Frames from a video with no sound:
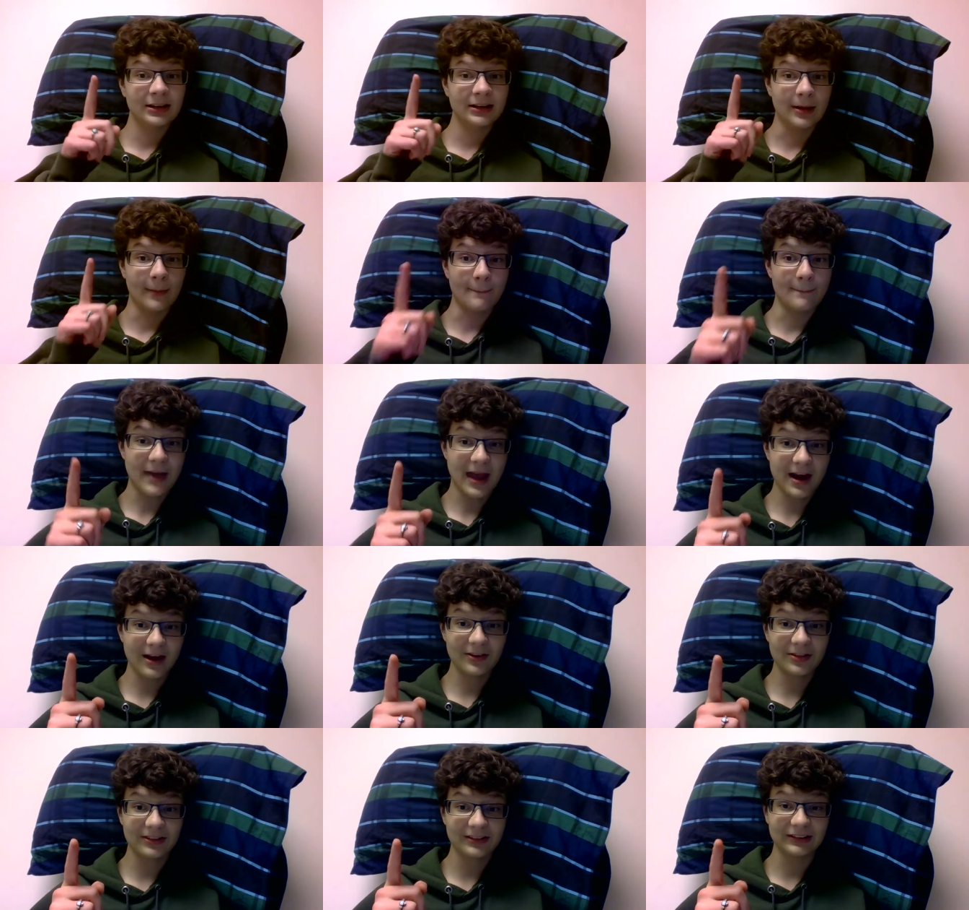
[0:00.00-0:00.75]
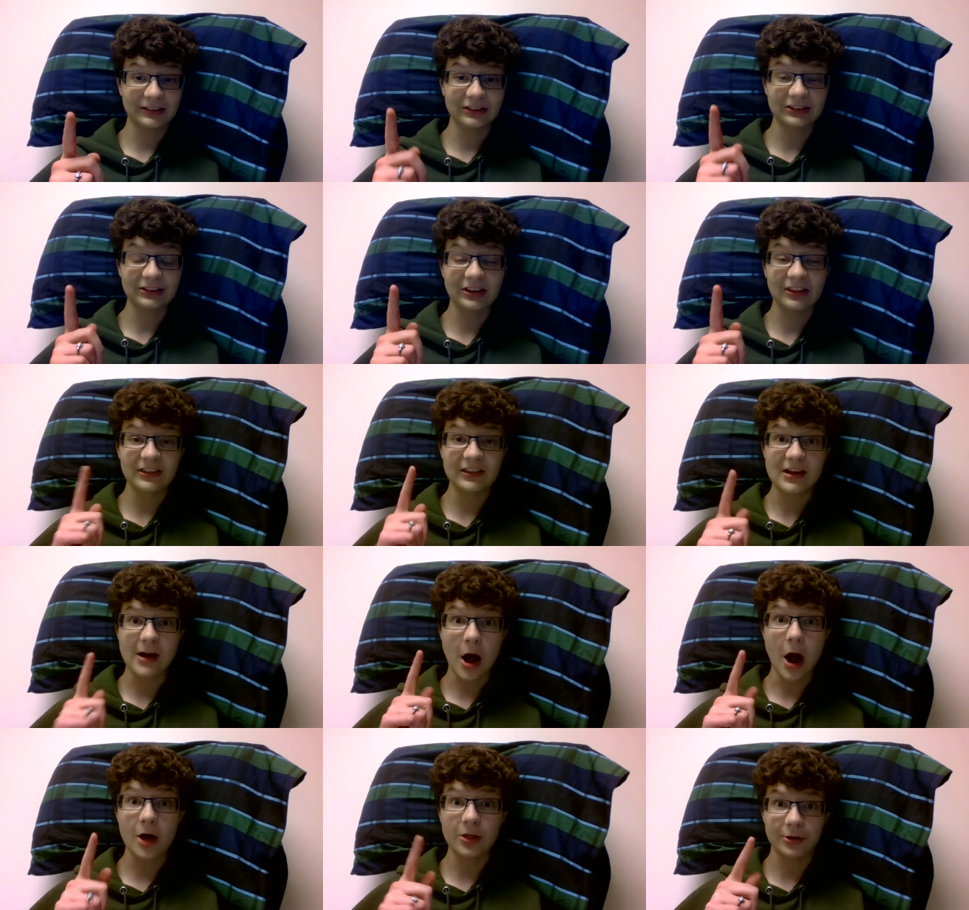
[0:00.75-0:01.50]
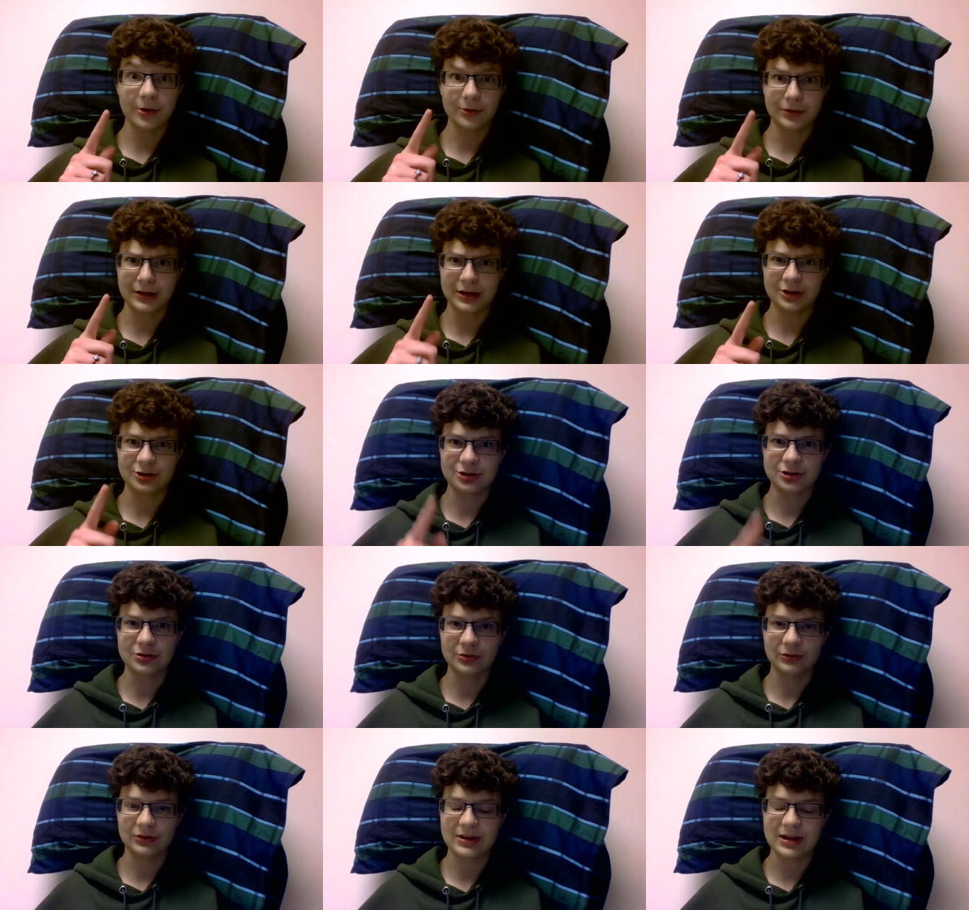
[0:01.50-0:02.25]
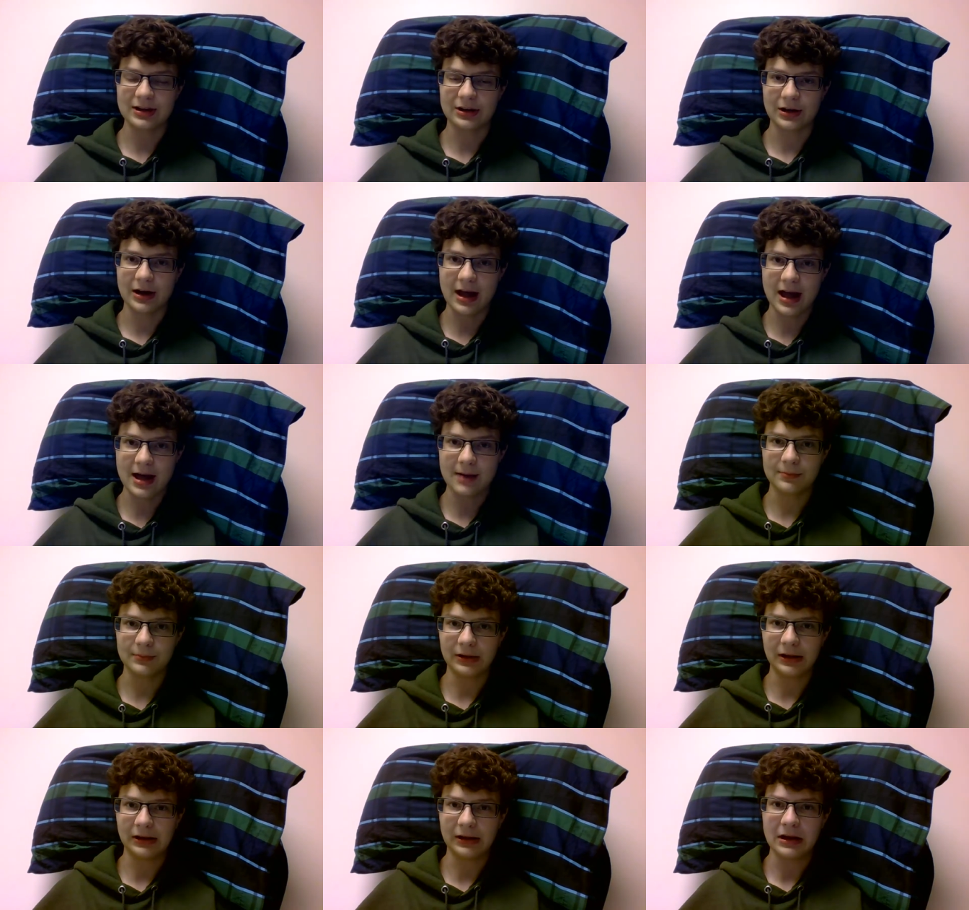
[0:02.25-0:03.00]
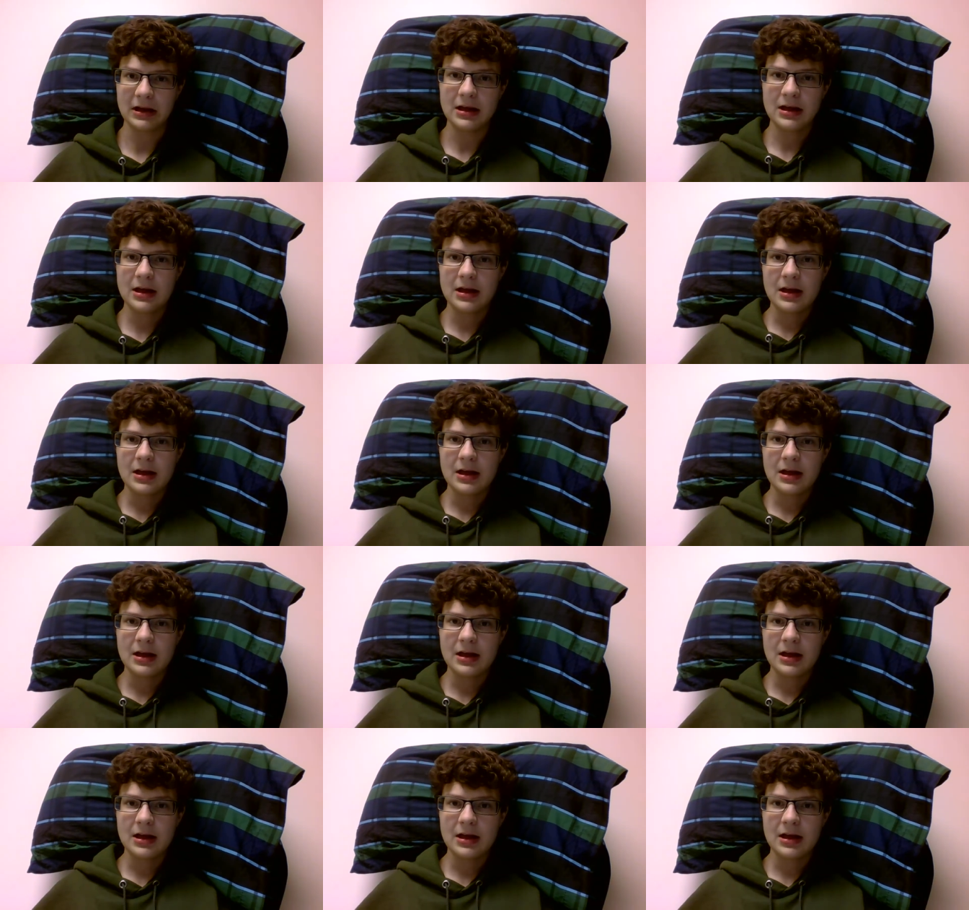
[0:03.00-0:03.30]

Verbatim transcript: compare this to the other issues that are happening